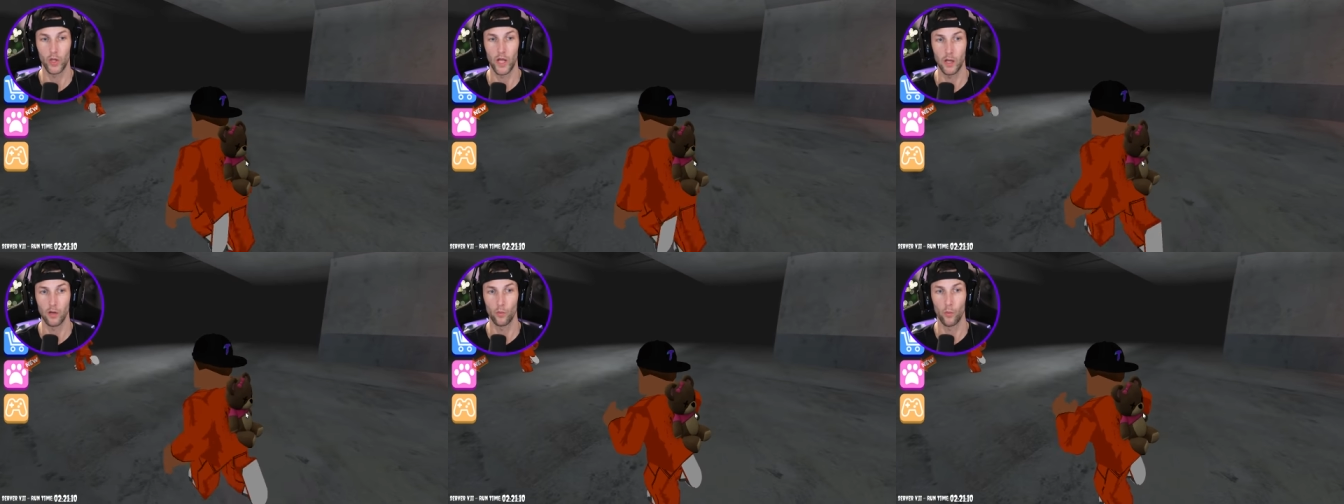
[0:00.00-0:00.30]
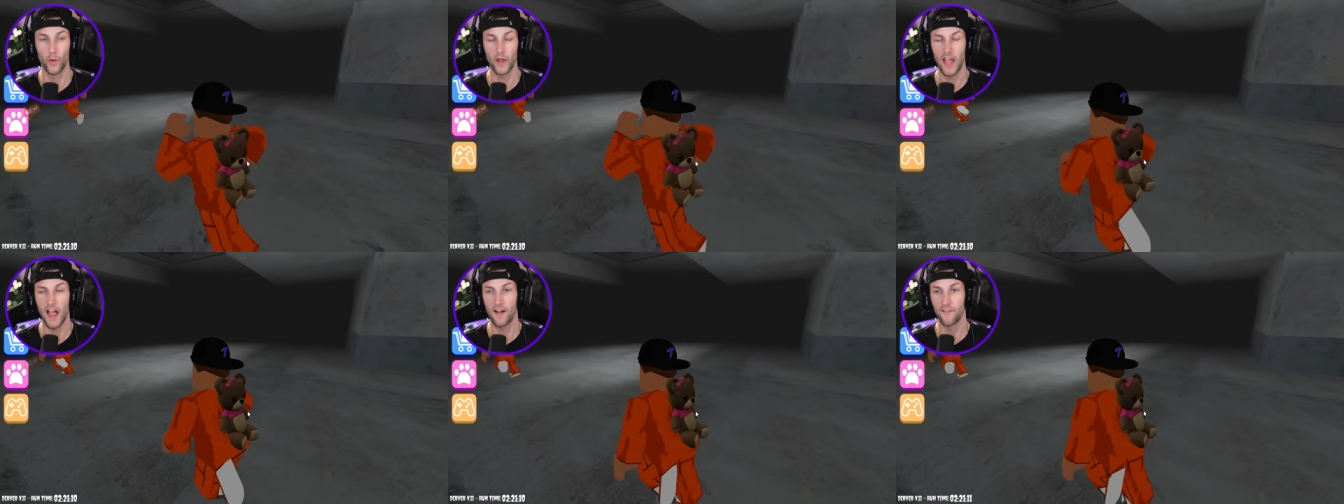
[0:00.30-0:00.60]
Okay,
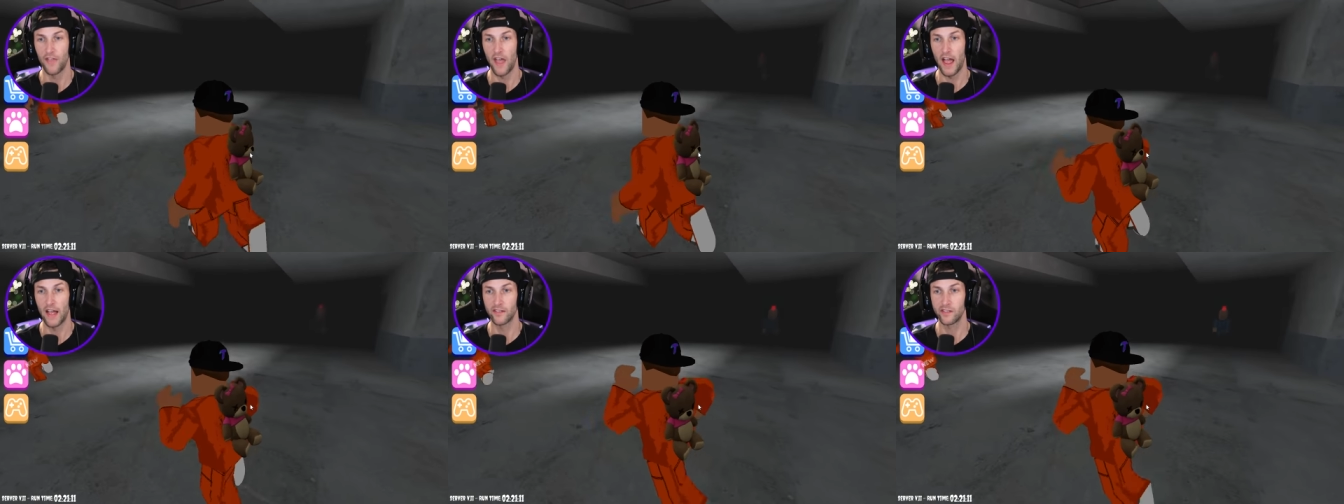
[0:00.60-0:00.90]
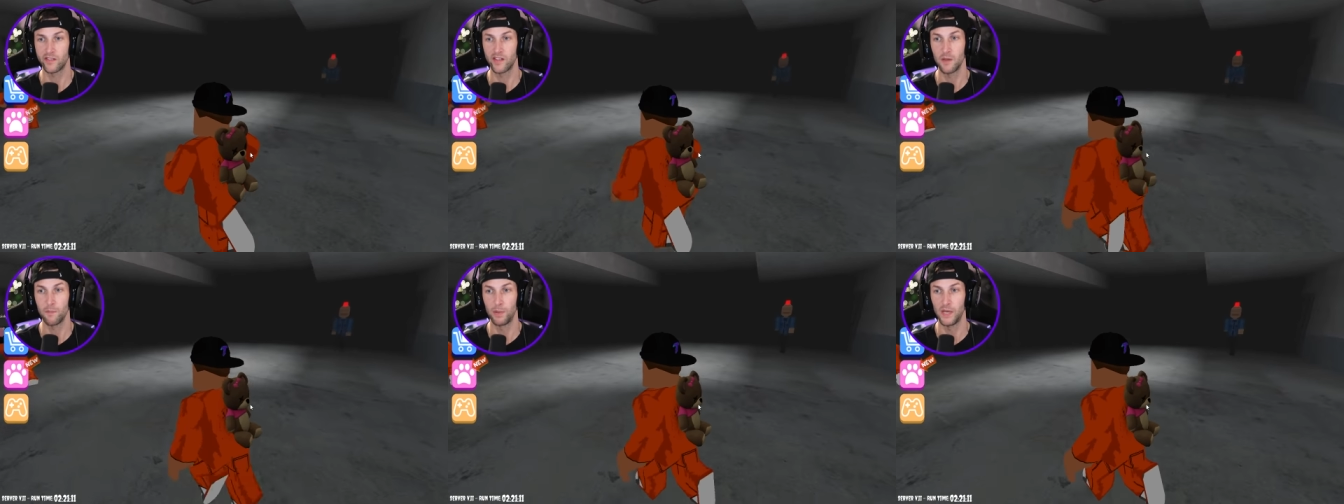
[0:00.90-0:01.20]
we have the
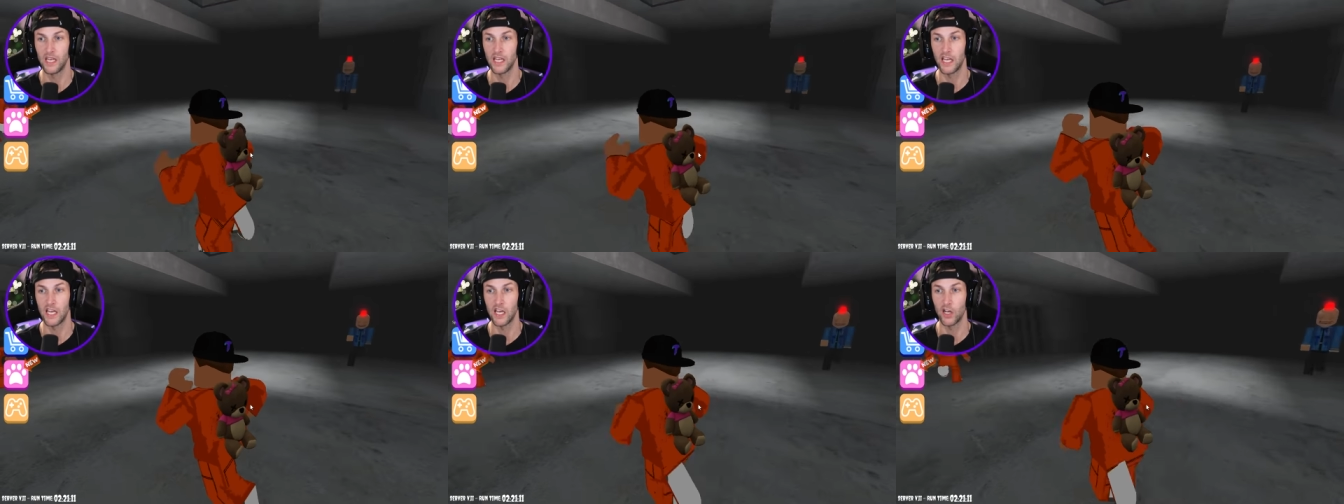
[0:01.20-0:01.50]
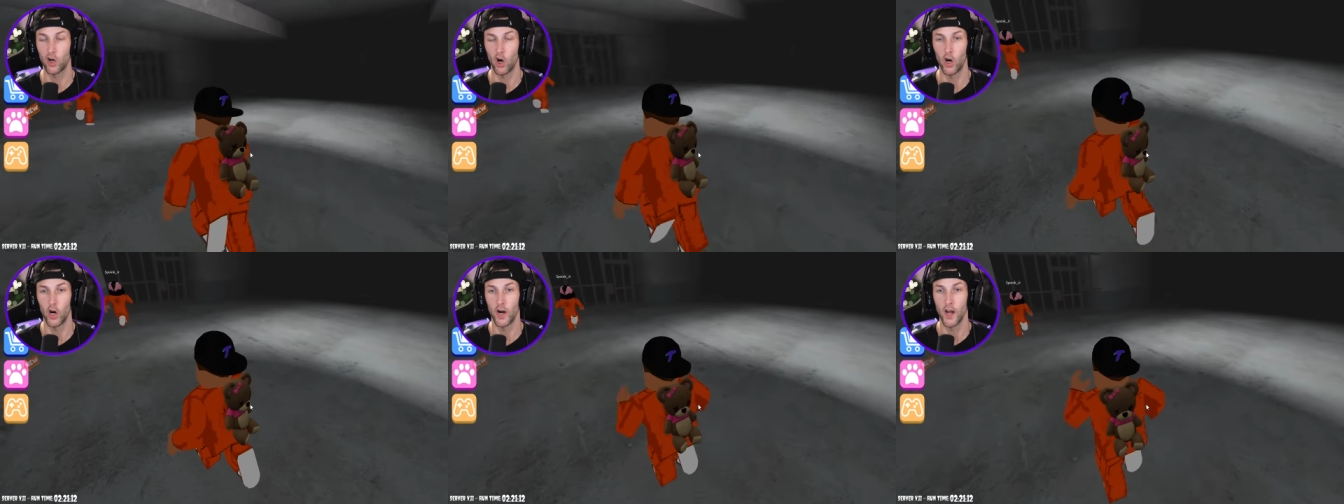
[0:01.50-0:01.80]
SCP
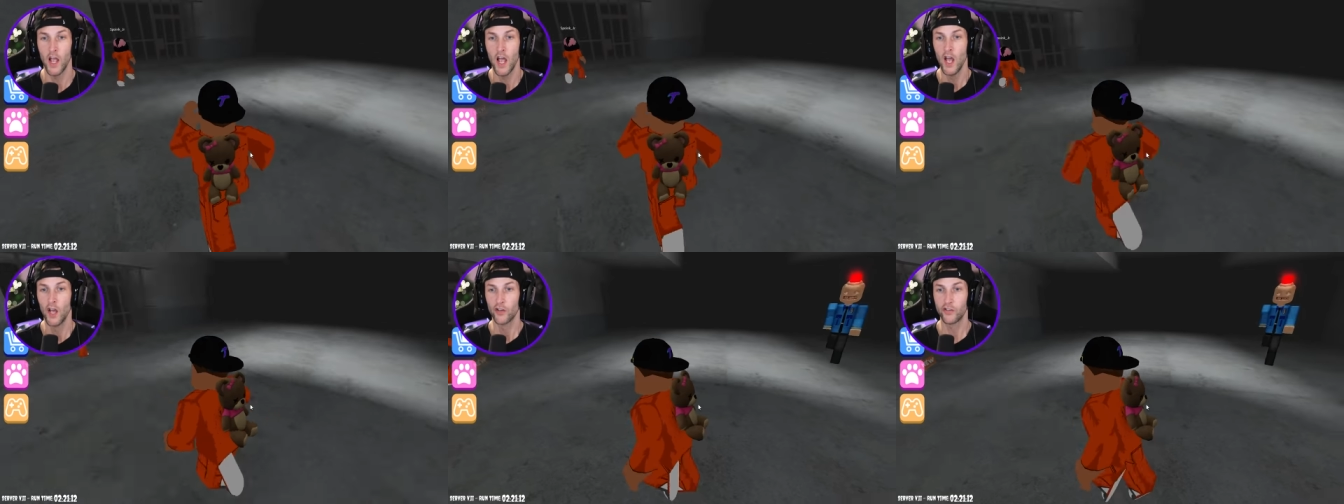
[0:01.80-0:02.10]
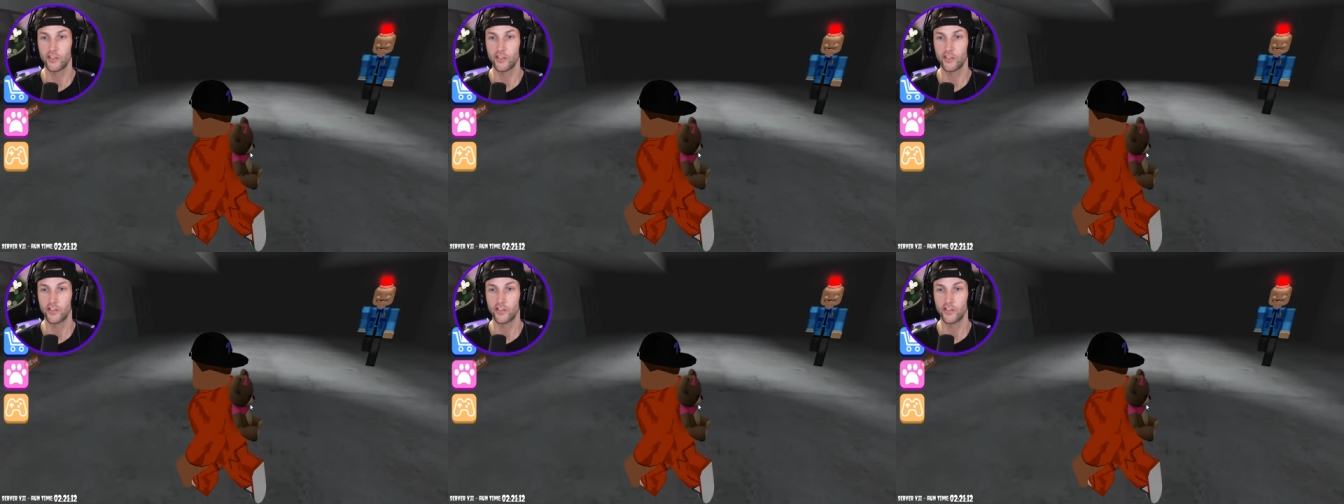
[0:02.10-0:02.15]
keycard.